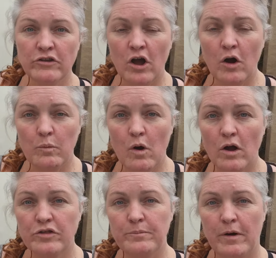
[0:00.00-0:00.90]
the hot
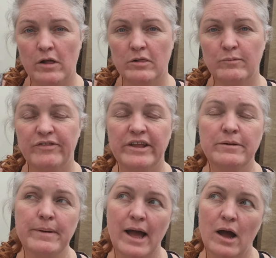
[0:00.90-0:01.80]
water bottle within
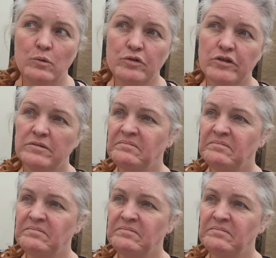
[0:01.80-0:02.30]
about